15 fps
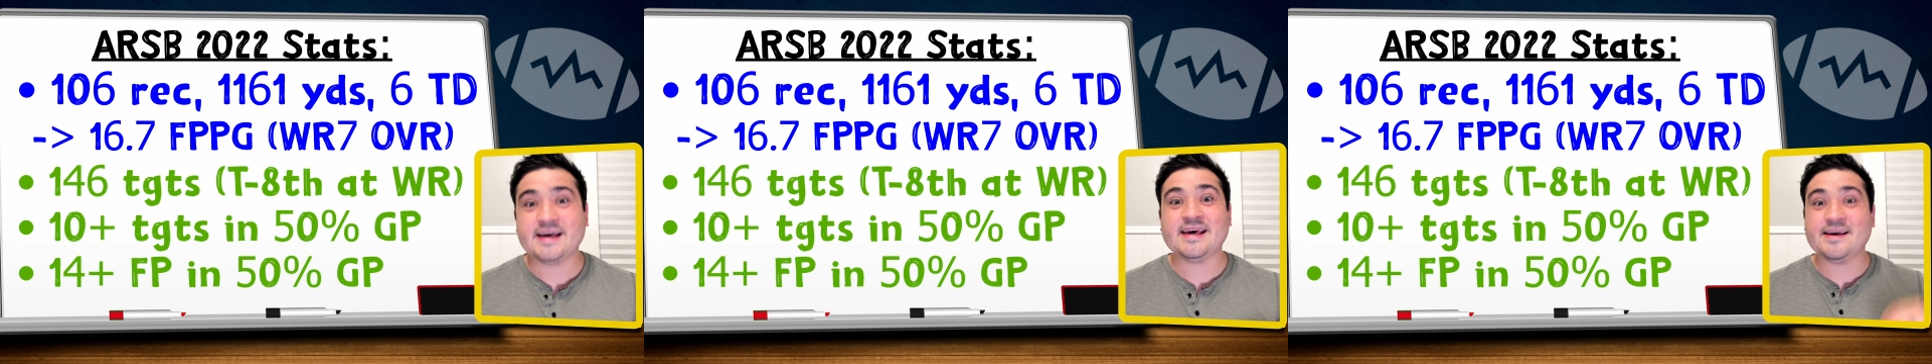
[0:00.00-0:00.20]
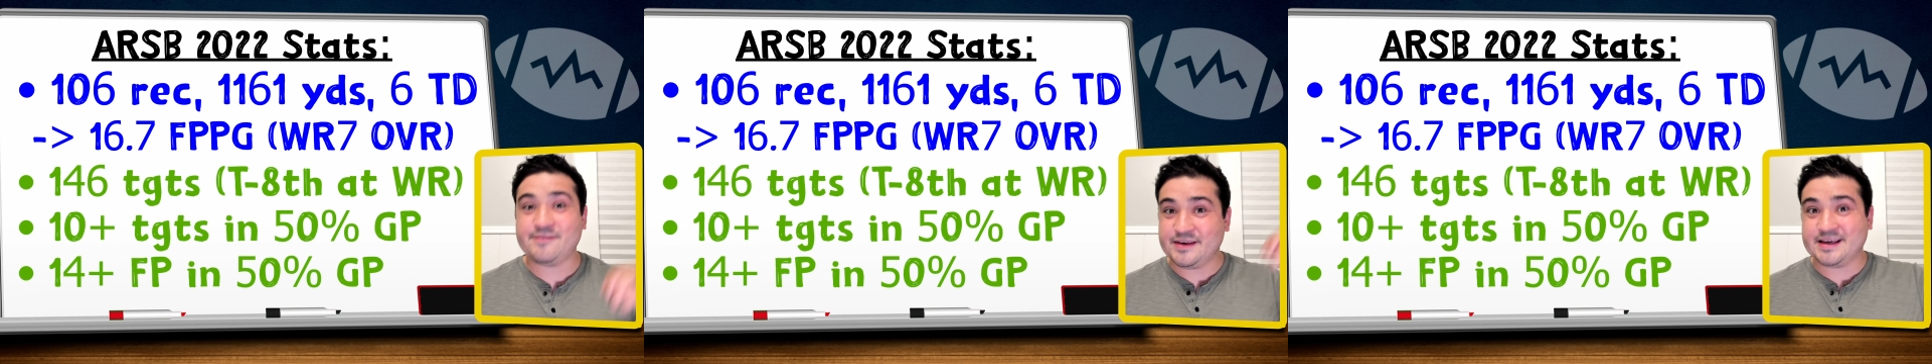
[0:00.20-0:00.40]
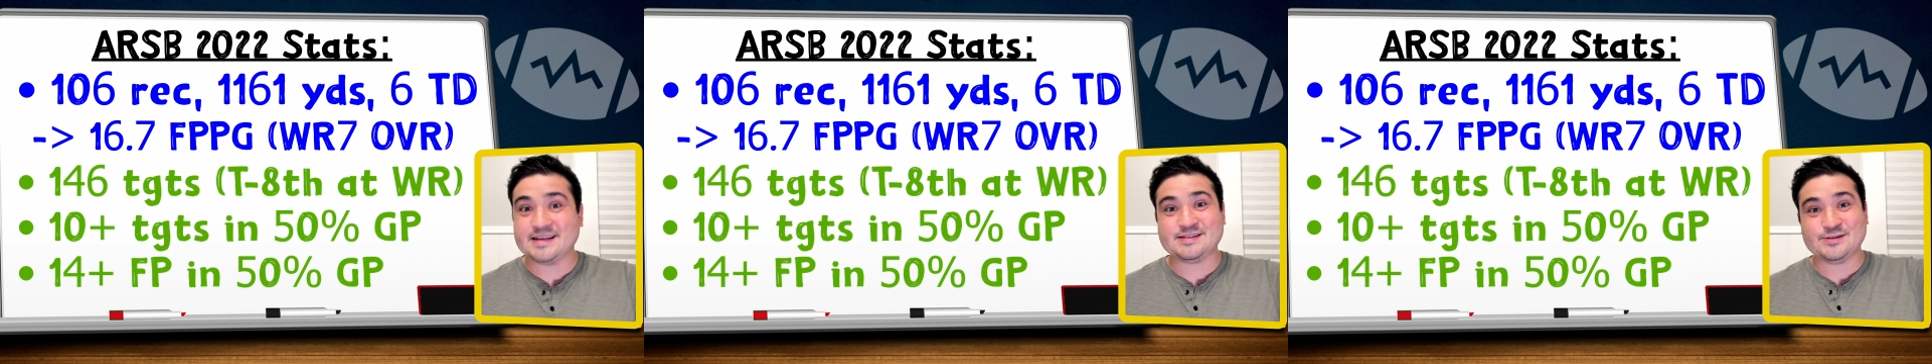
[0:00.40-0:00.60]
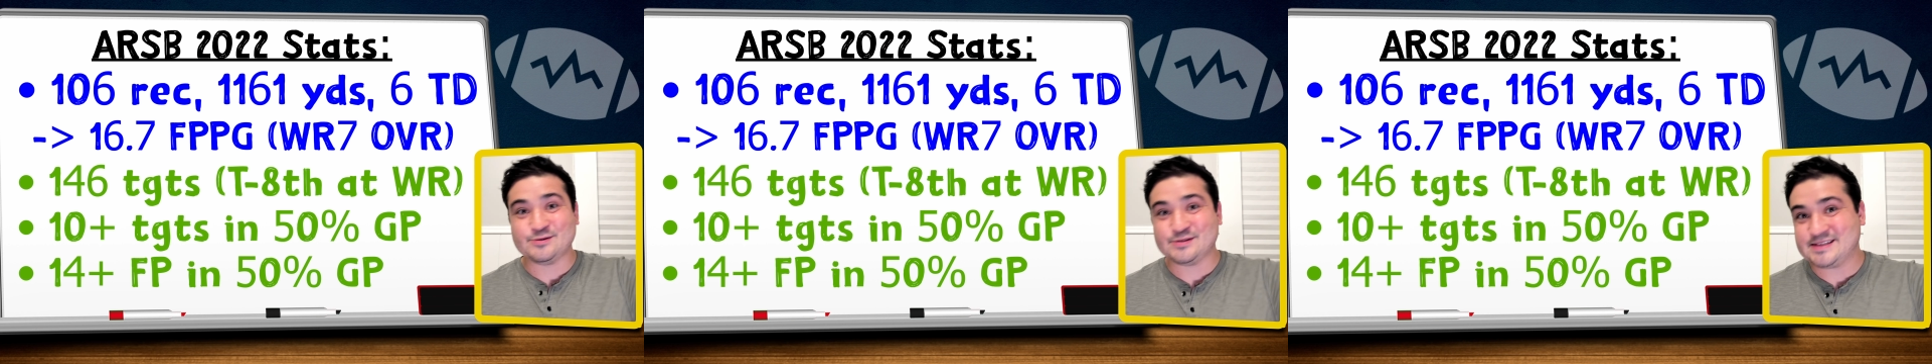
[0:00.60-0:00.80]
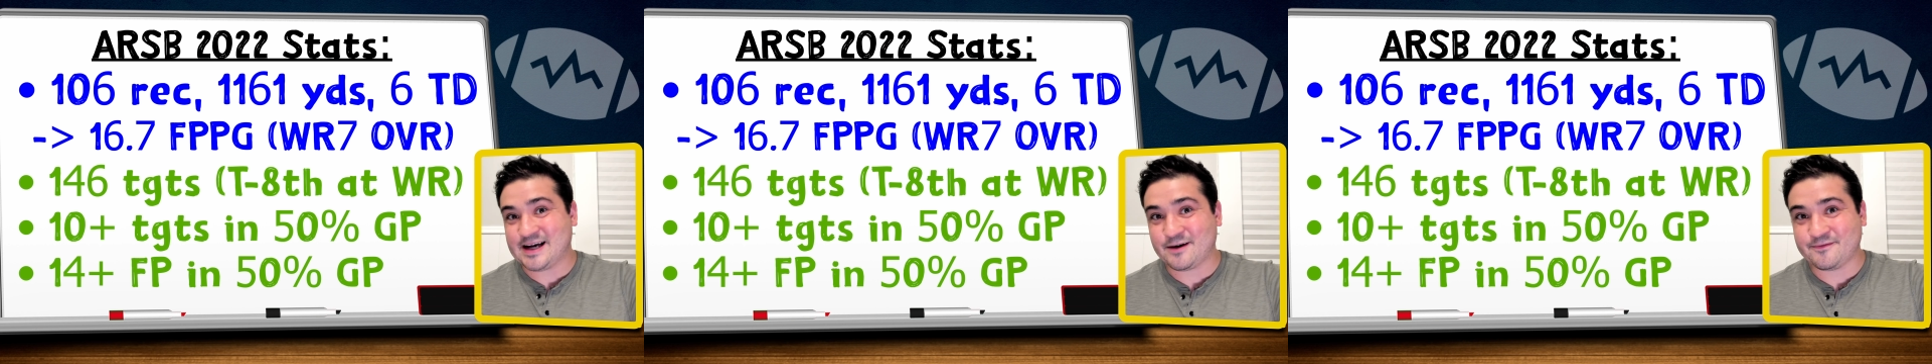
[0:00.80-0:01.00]
if he gets
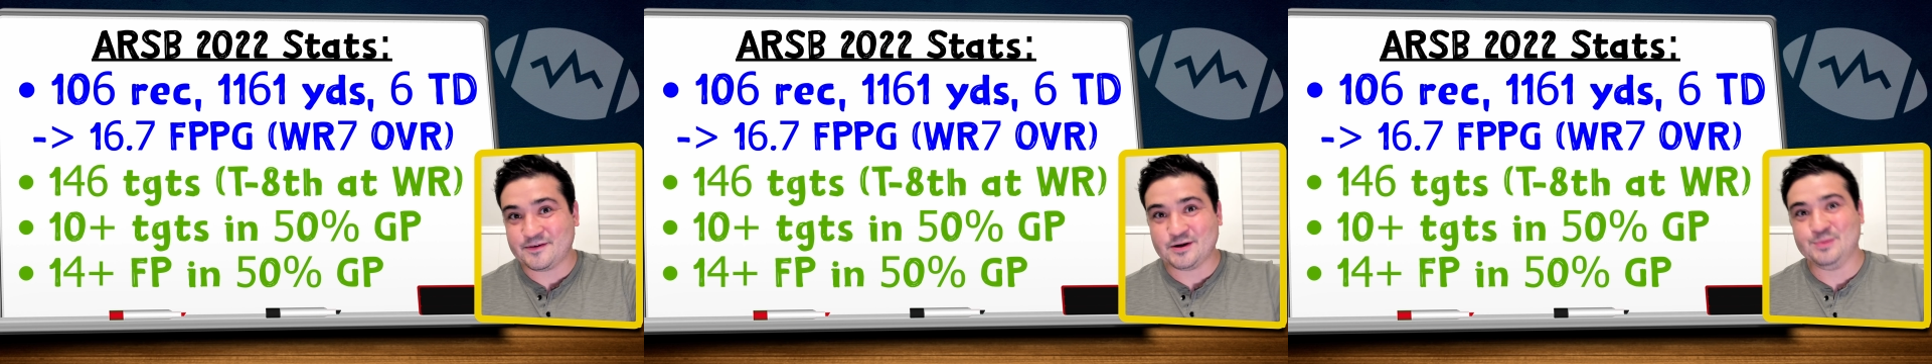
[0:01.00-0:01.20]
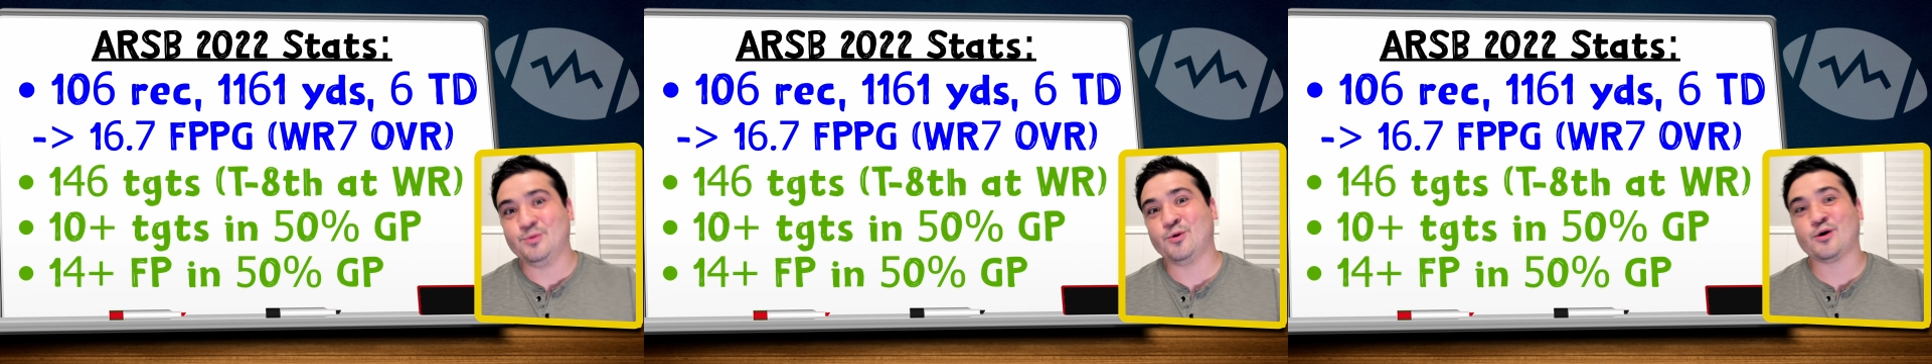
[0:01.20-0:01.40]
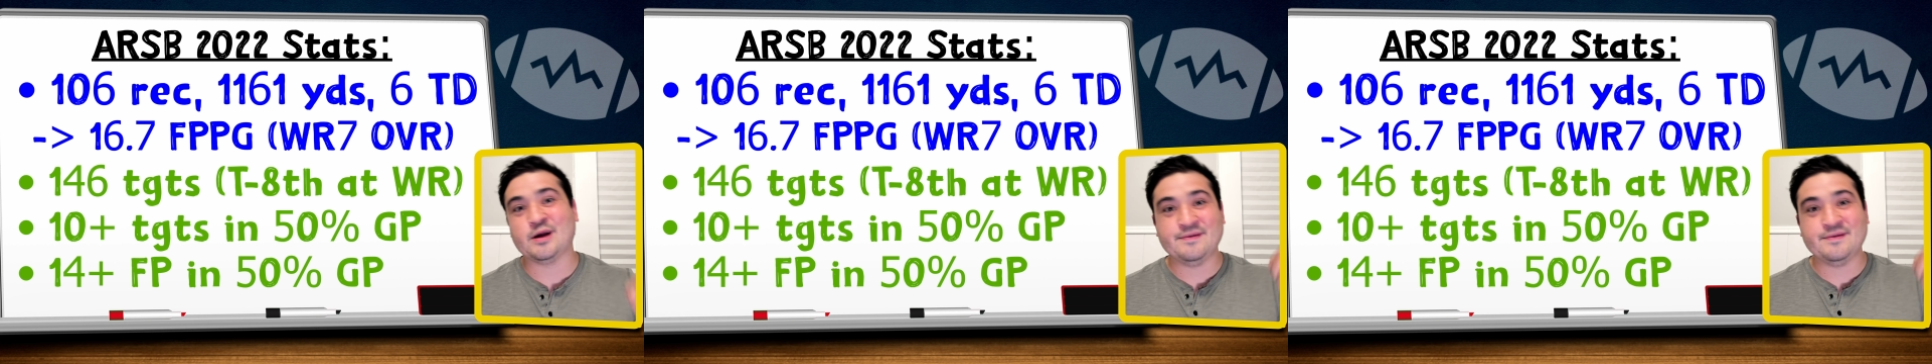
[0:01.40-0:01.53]
used downfield more,